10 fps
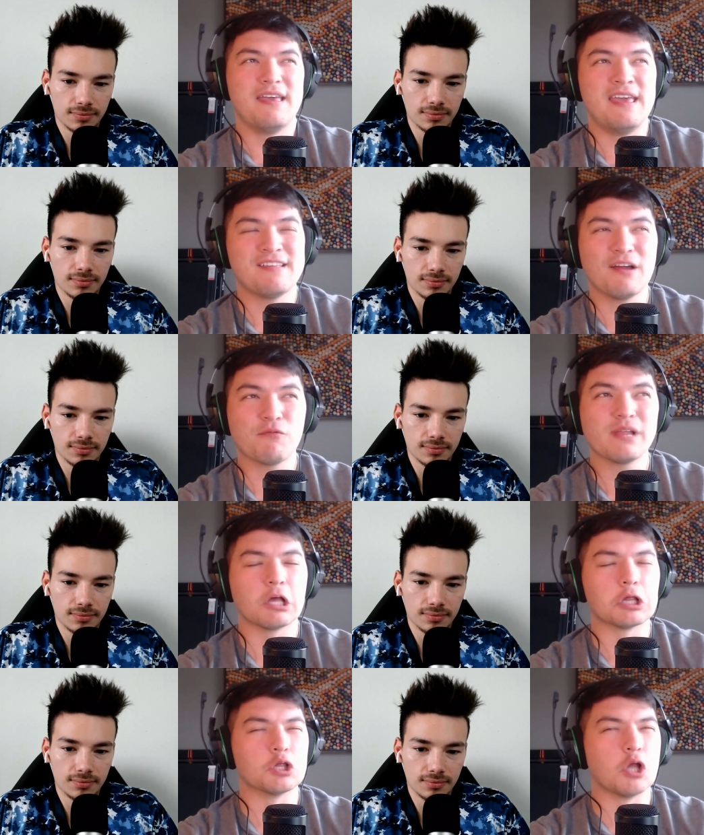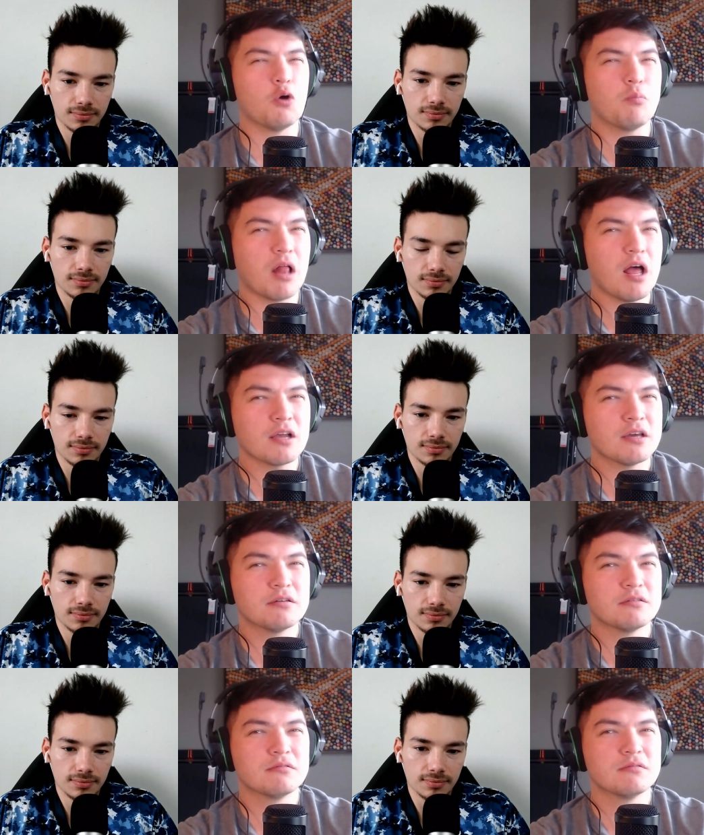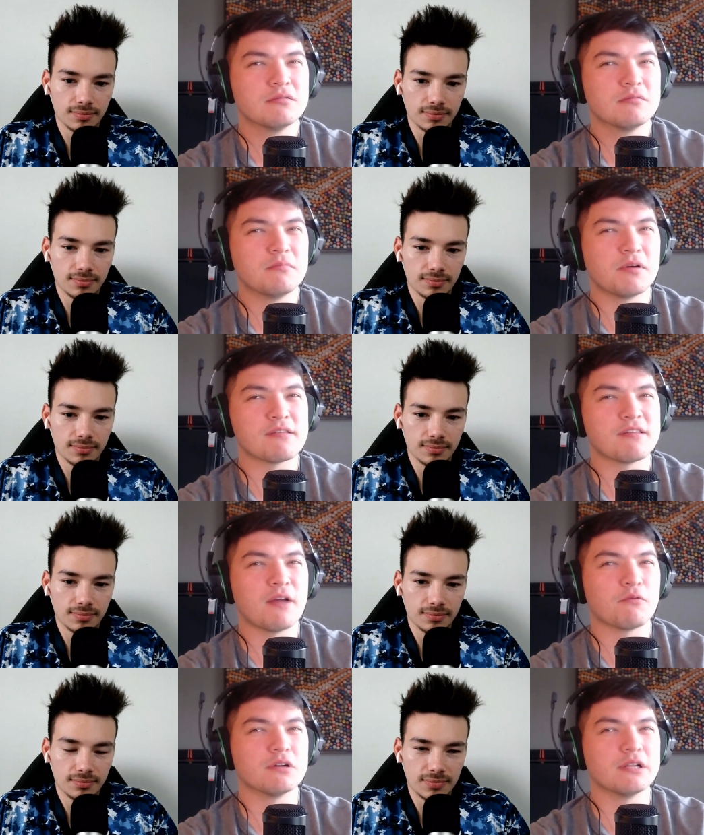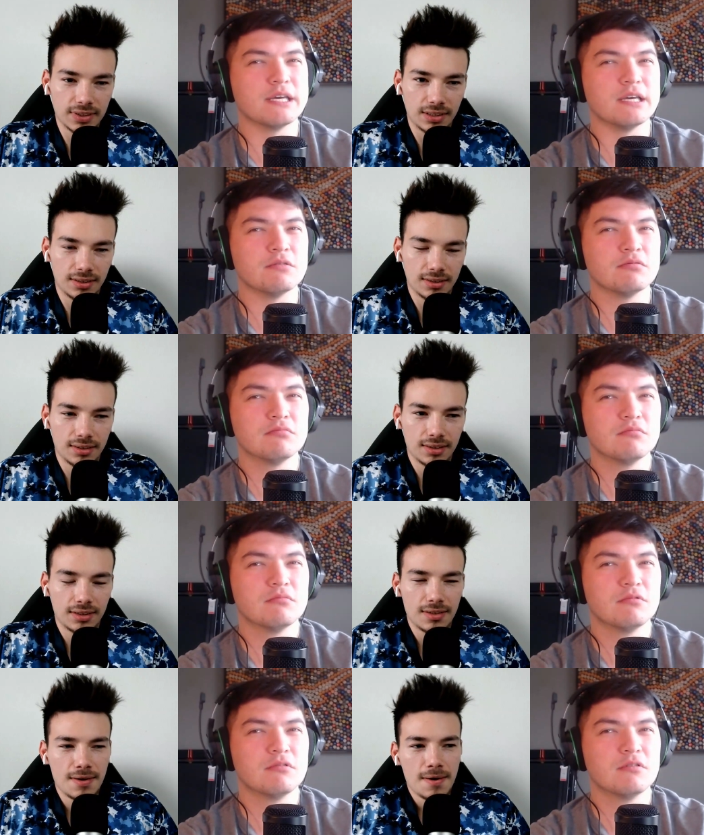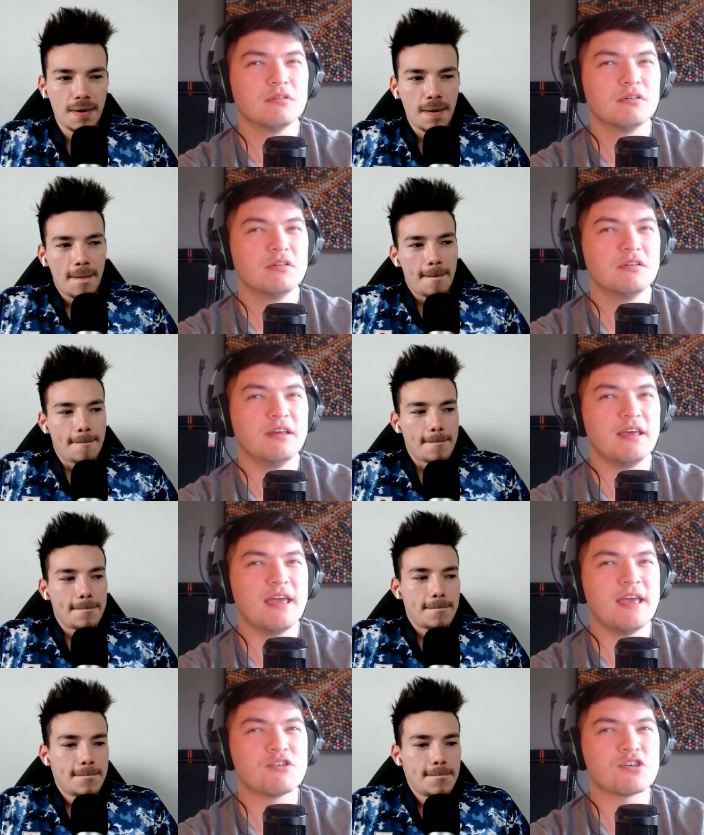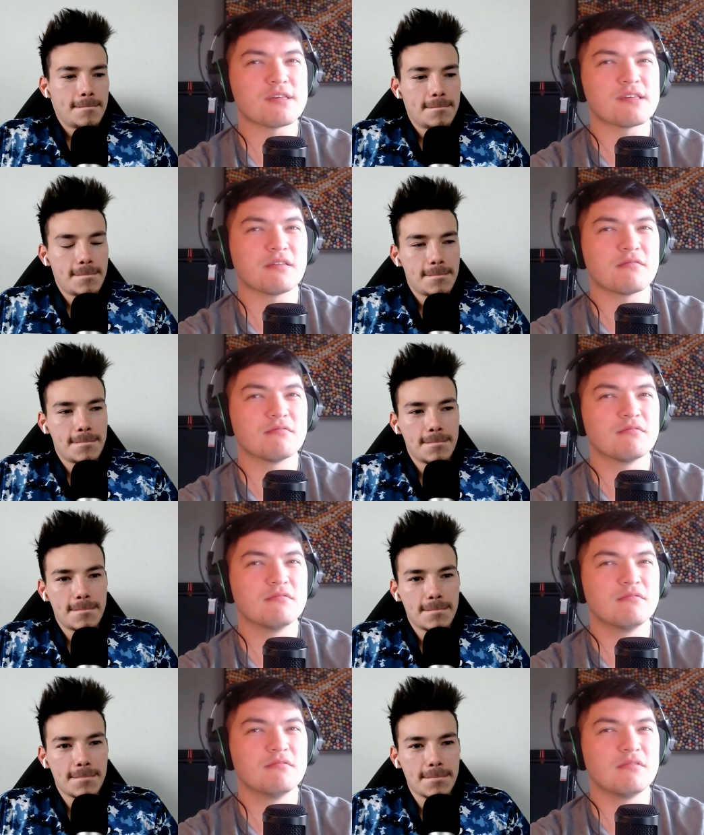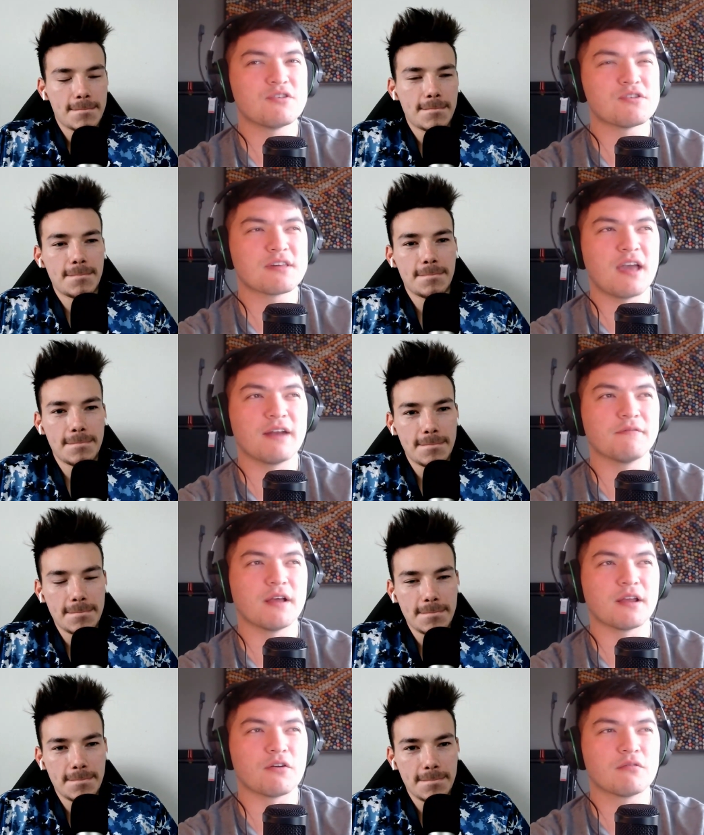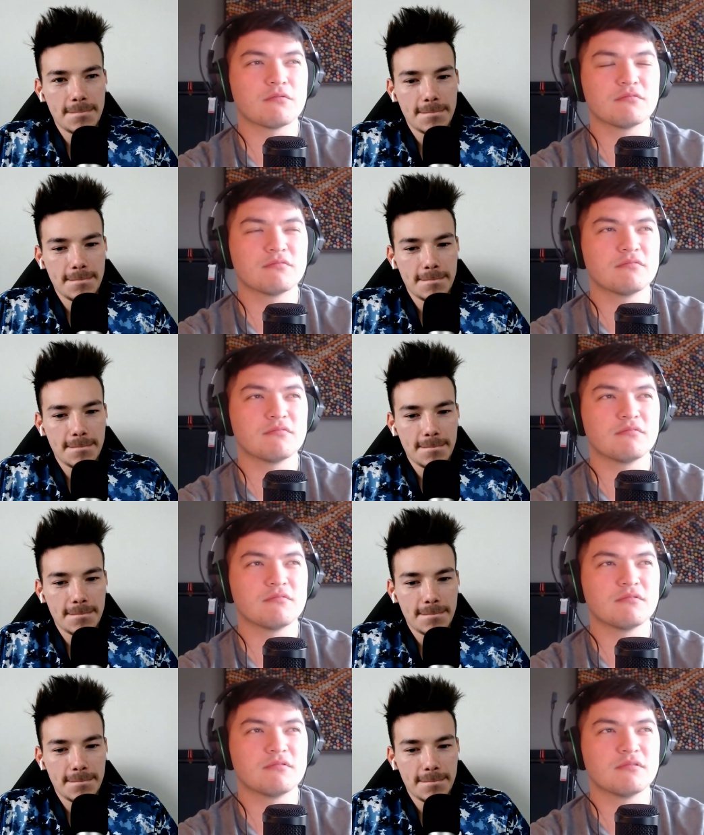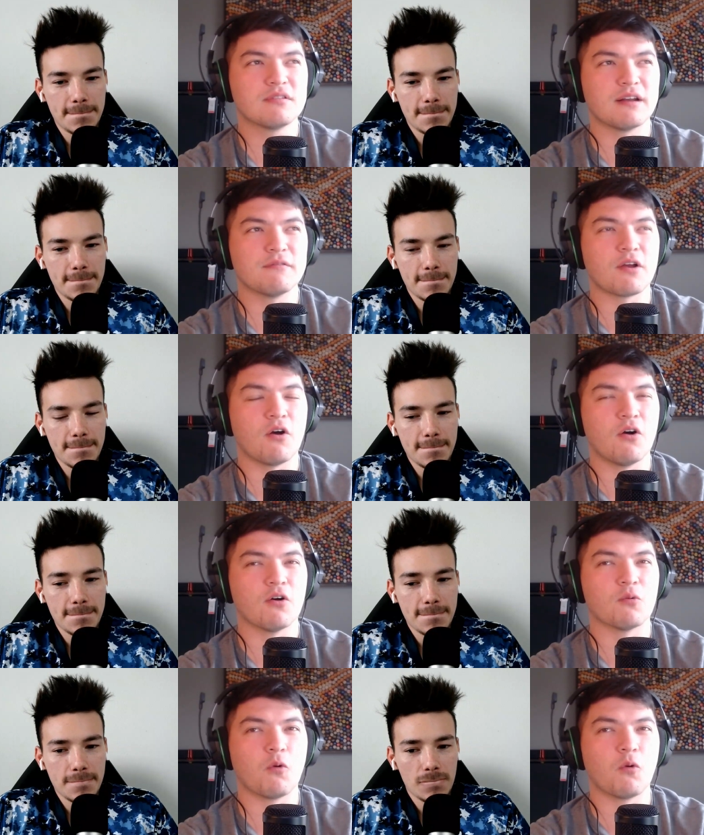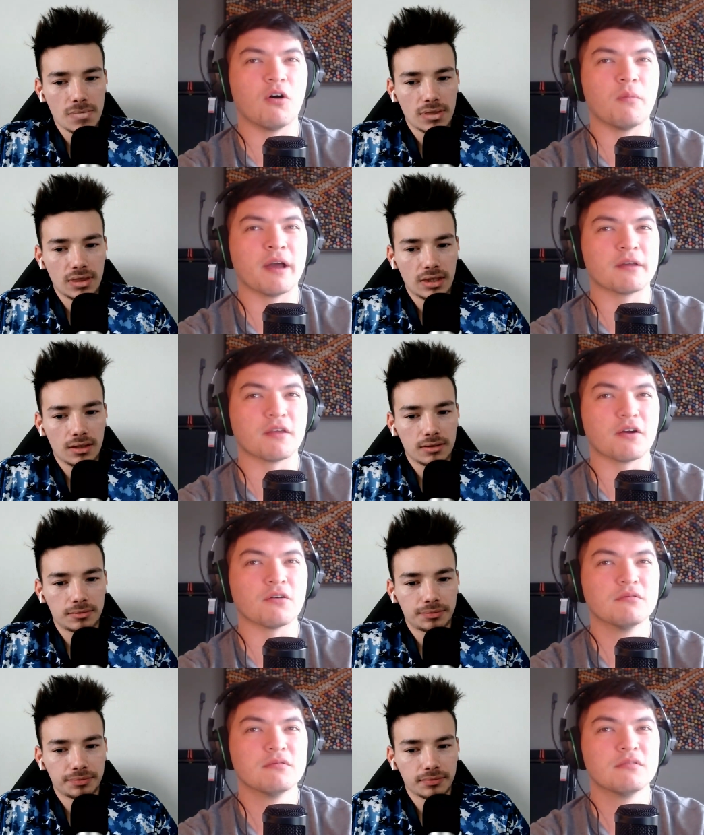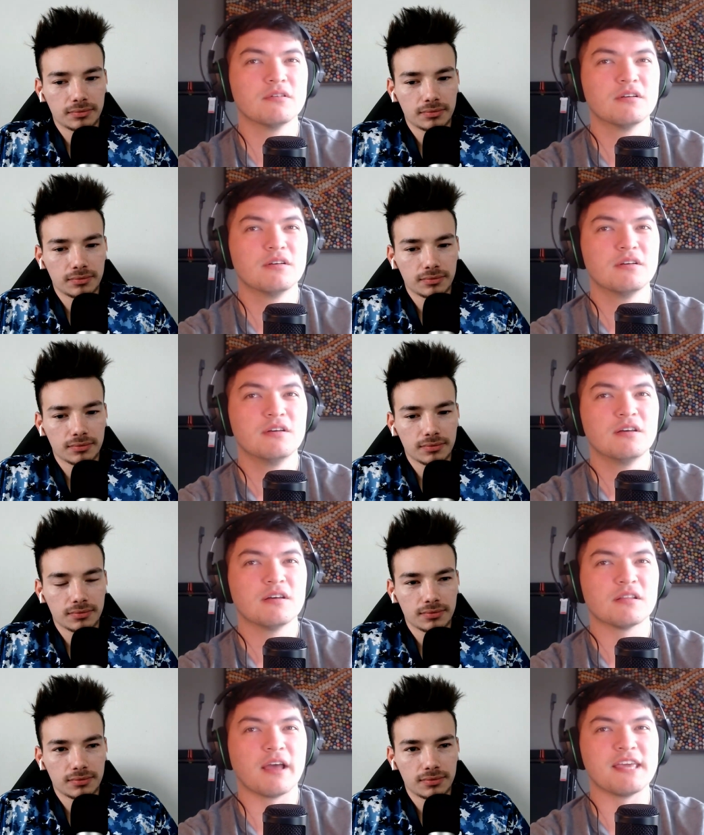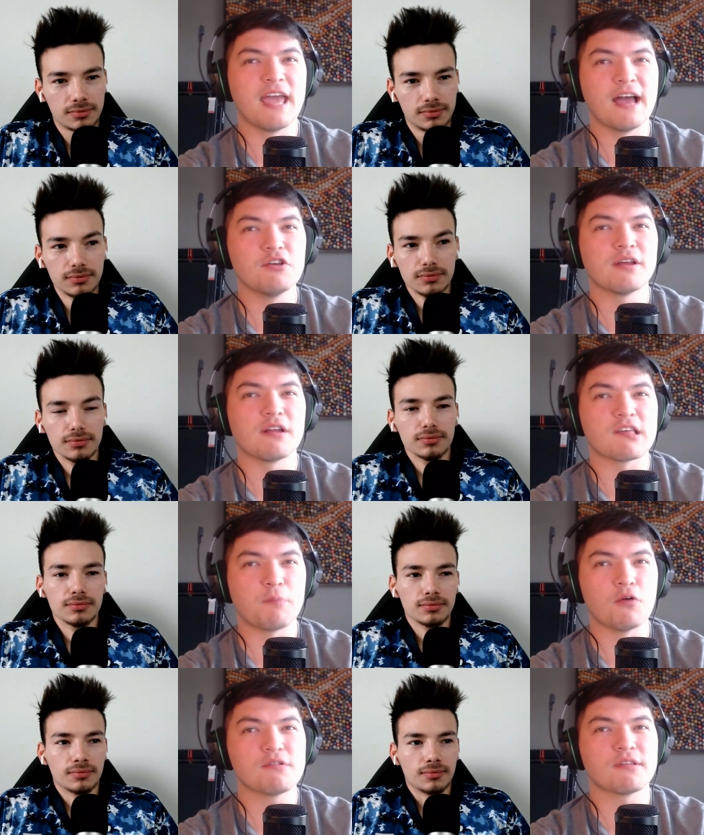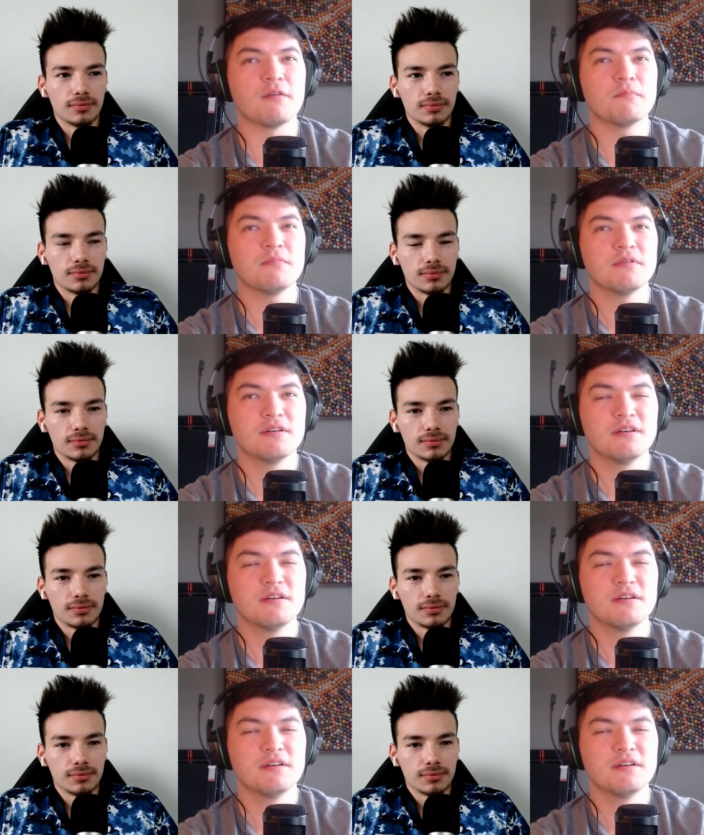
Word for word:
Speaker 1: It's not really a low block, but it's not really it's just it's just kind of like a kind of like a hard wall back there. Like, yeah, you can expose them,